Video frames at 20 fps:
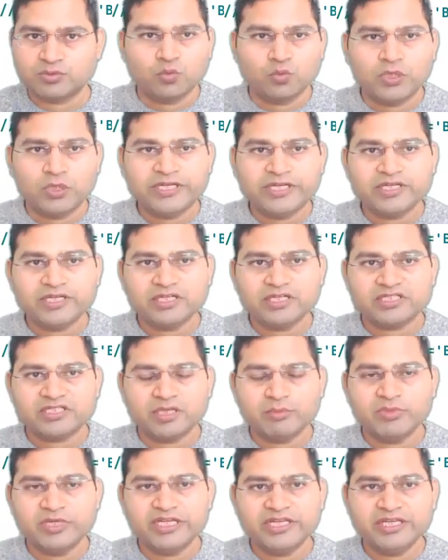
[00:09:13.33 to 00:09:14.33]
When
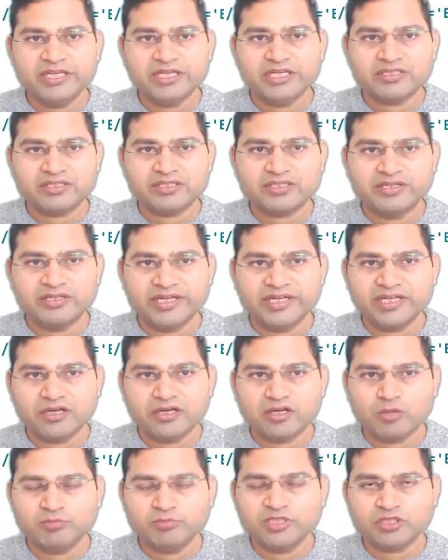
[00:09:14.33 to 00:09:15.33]
somebody is creating
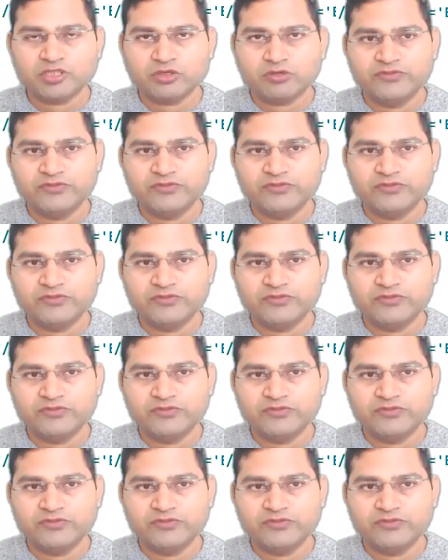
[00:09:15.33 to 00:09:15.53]
an object